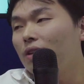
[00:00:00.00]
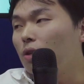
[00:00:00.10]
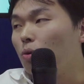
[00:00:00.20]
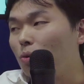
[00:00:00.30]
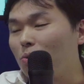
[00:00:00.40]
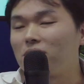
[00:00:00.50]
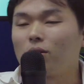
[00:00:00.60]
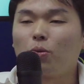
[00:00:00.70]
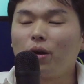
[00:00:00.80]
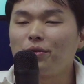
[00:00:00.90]
really knows
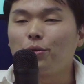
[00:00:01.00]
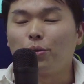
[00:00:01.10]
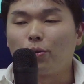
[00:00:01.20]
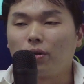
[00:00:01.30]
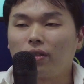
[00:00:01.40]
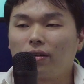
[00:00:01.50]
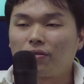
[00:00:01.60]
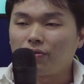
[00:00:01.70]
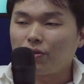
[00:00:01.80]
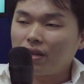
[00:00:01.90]
whoever who
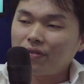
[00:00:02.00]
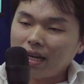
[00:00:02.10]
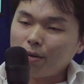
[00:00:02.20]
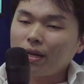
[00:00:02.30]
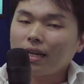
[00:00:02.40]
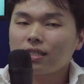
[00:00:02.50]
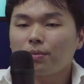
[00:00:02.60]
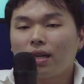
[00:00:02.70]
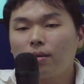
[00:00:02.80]
for if when a customer